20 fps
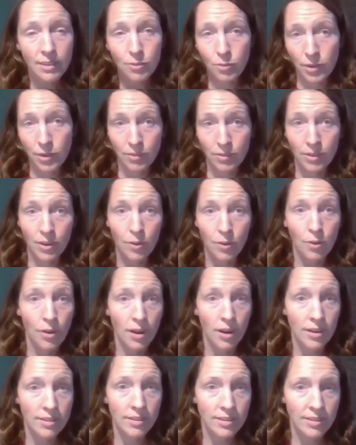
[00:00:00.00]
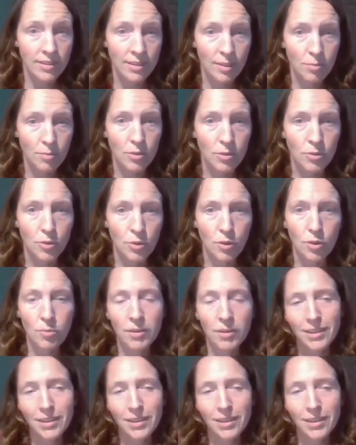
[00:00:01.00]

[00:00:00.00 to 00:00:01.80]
whenever it crosses Neptune's orbit,